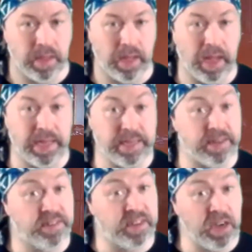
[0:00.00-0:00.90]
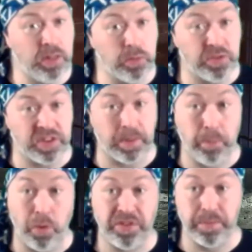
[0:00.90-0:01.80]
I consider those as a
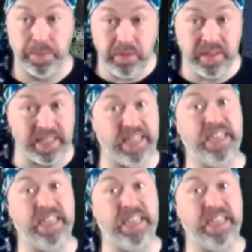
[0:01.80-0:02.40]
possibility.